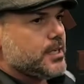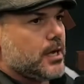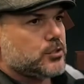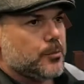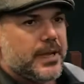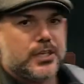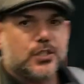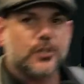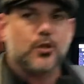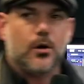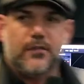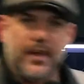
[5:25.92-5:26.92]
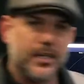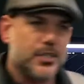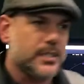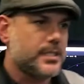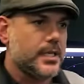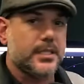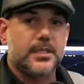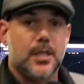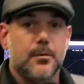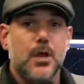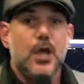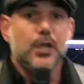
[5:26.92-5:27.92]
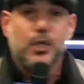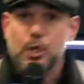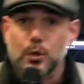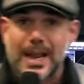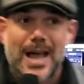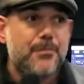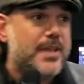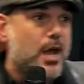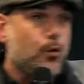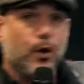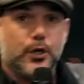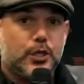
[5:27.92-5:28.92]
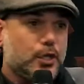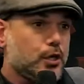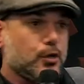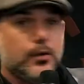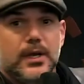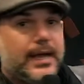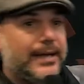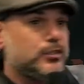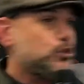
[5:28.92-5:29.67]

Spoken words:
automation to Ovation system, QLab network Q, and the